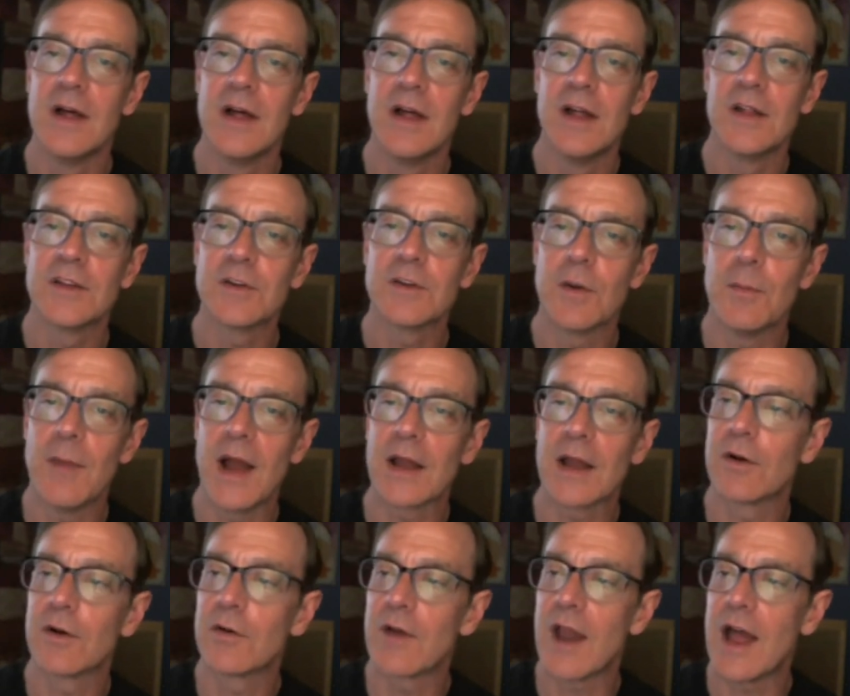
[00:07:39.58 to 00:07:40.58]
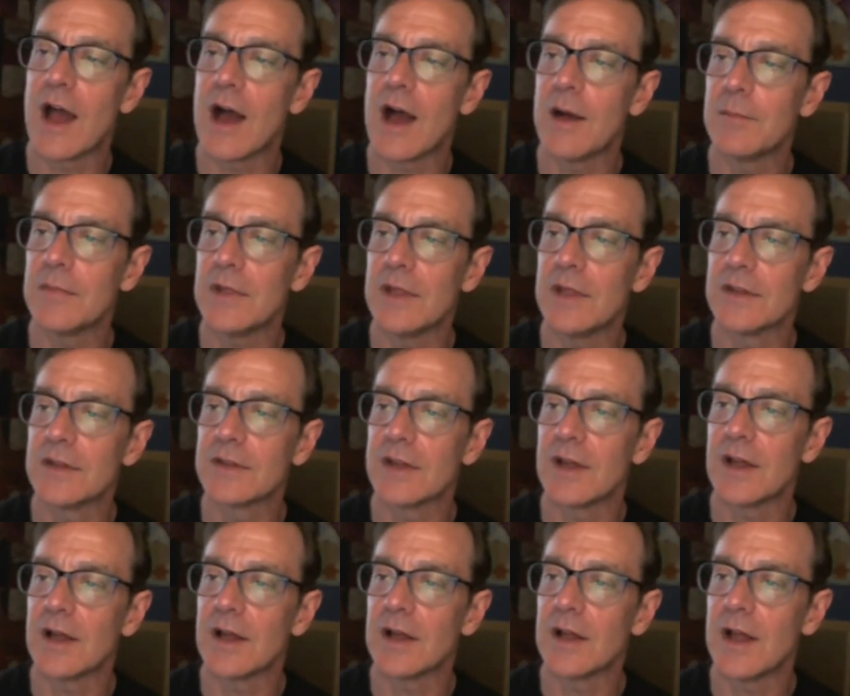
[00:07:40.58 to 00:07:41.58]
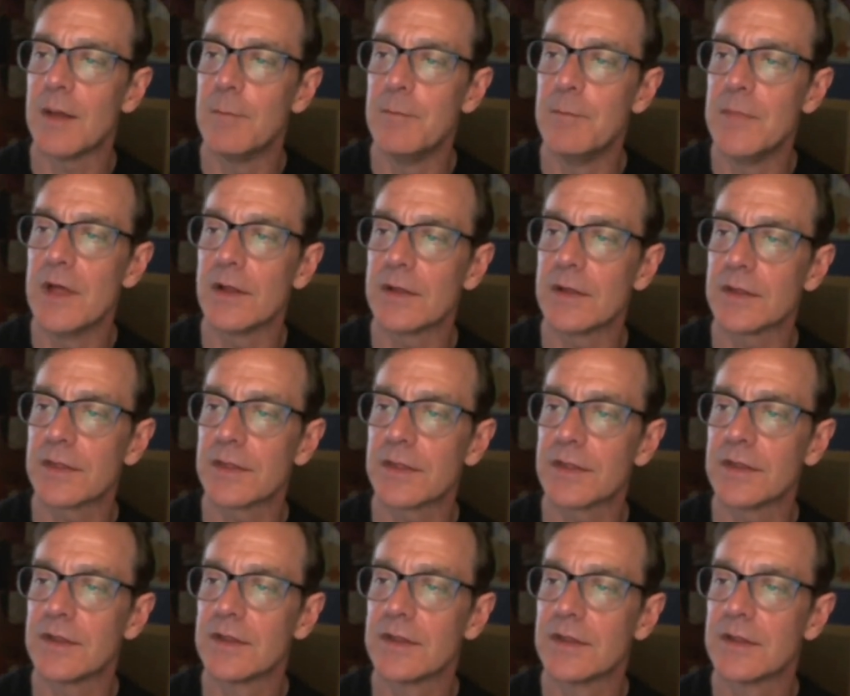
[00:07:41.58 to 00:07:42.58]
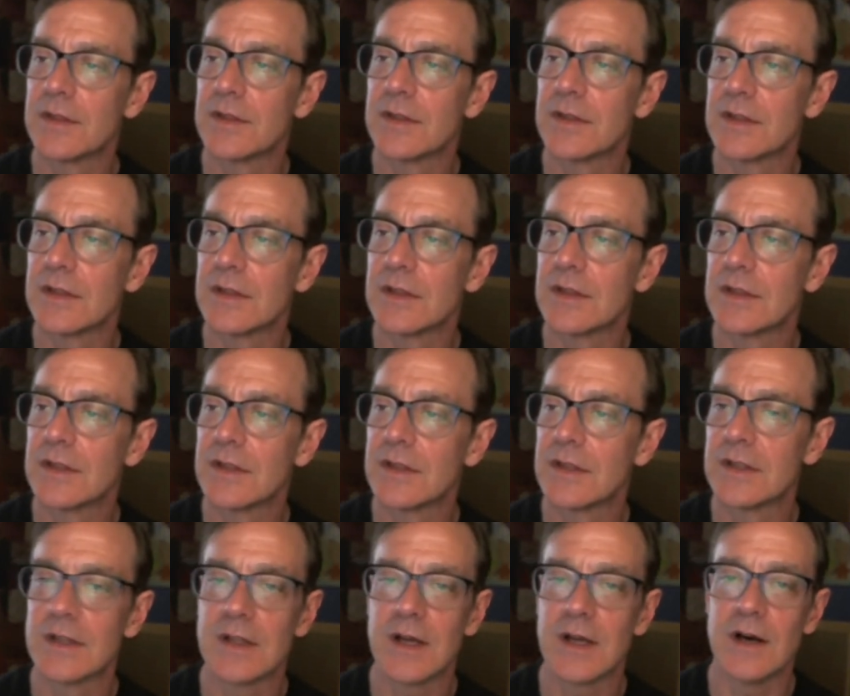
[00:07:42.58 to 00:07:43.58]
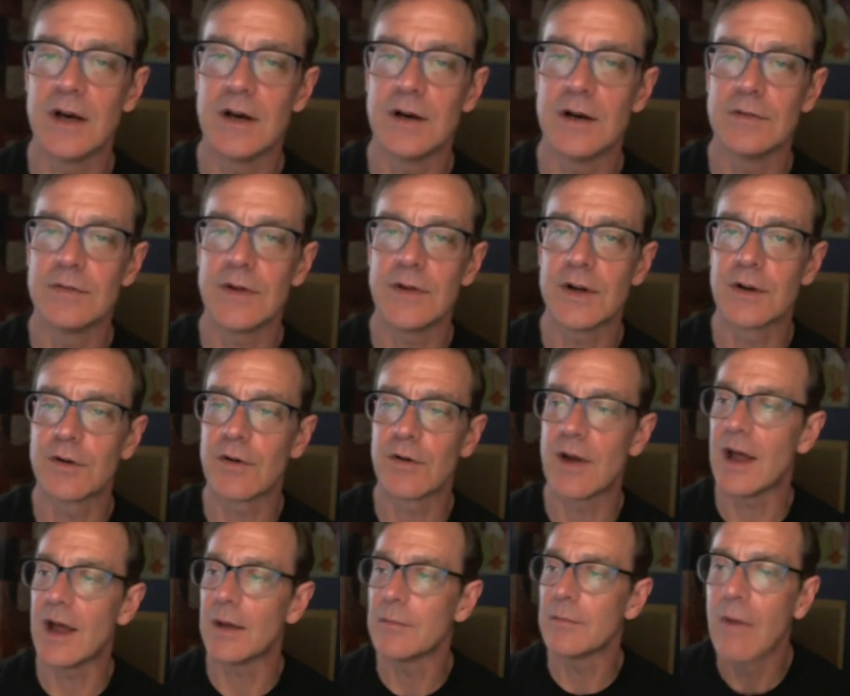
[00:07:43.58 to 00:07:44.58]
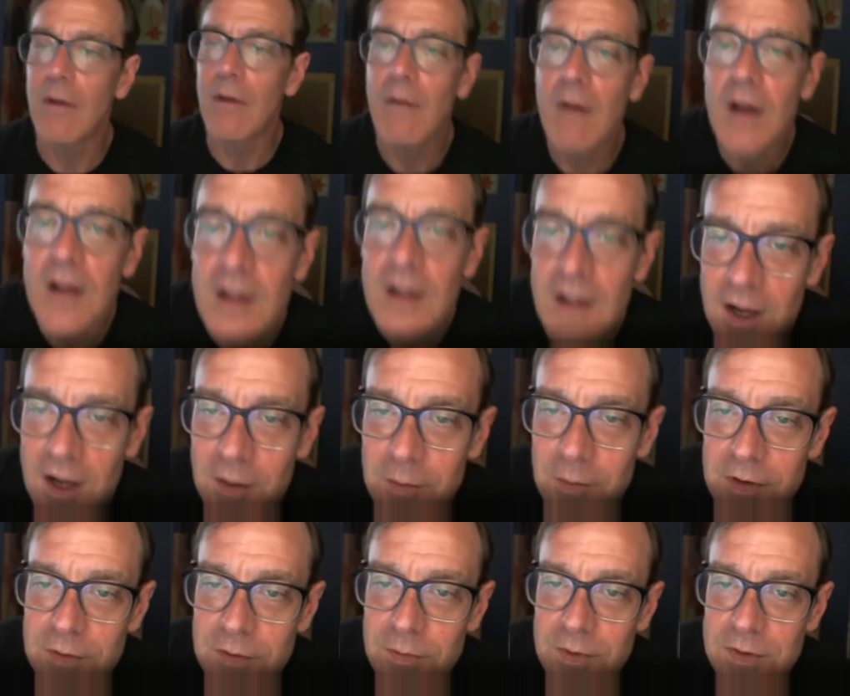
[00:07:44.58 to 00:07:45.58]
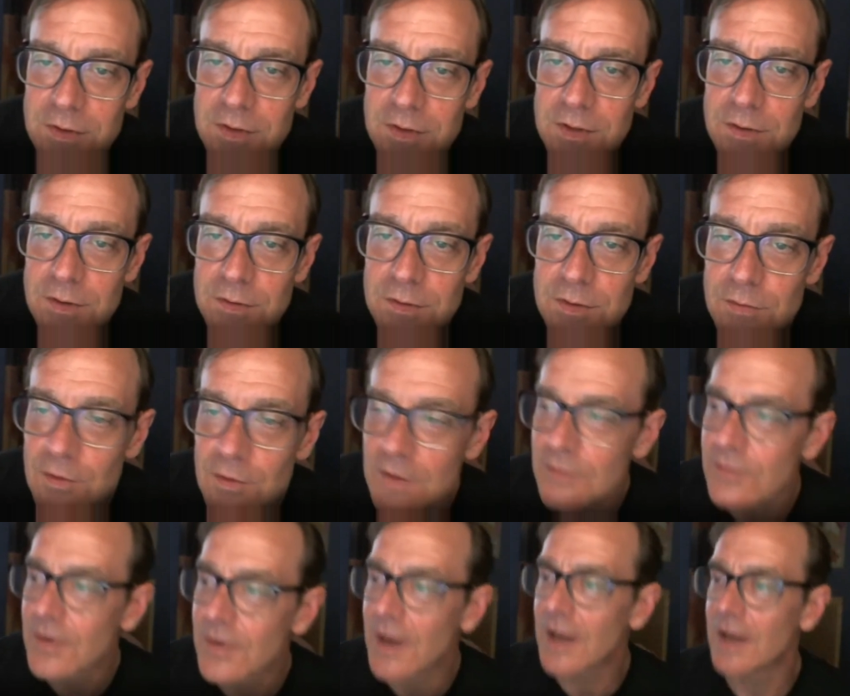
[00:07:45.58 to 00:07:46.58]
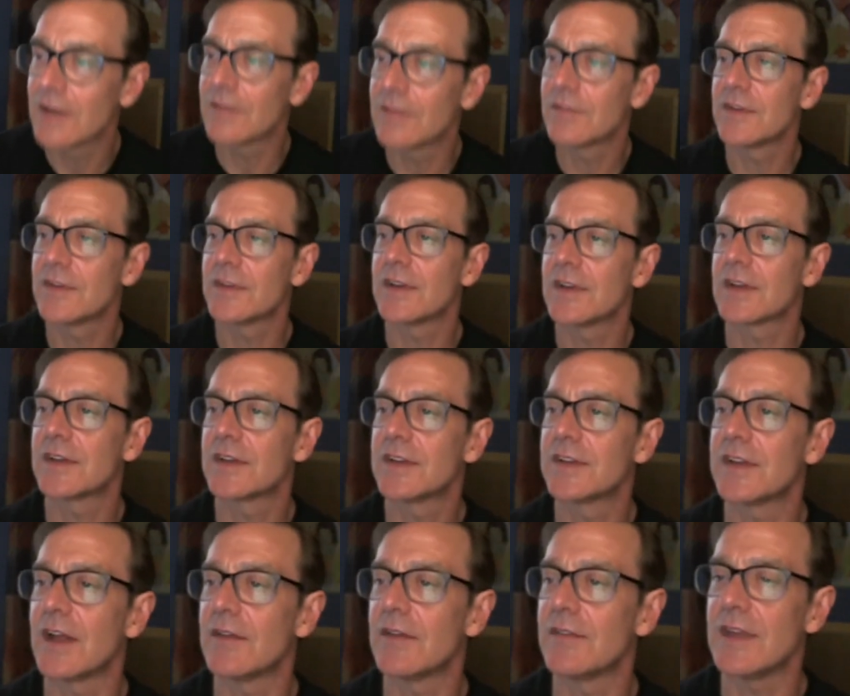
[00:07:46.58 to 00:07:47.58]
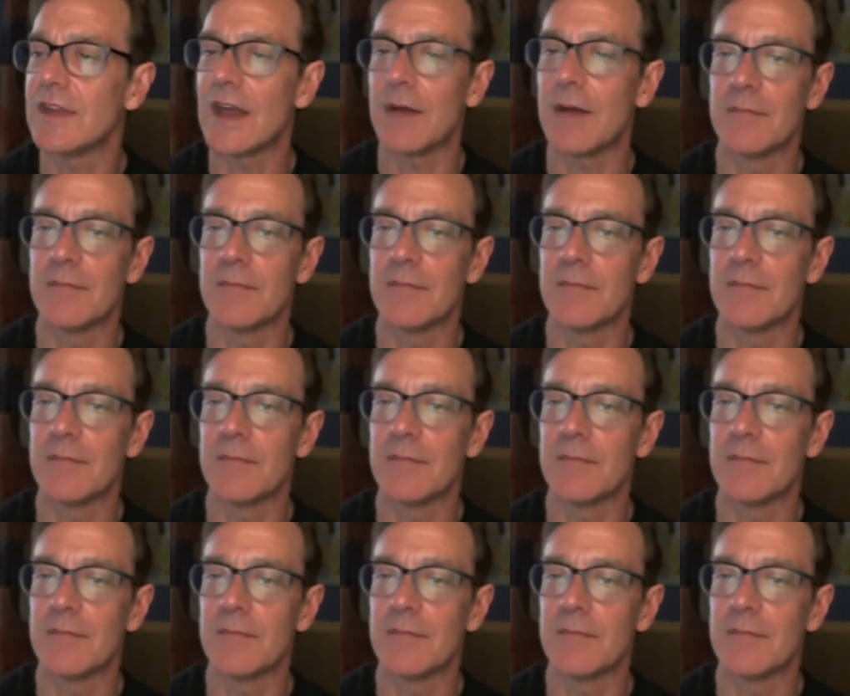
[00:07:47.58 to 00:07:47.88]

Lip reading: So a microgram is a millionth of a gram. 1, 2, 3, 4, 5, 6, 7. Yeah,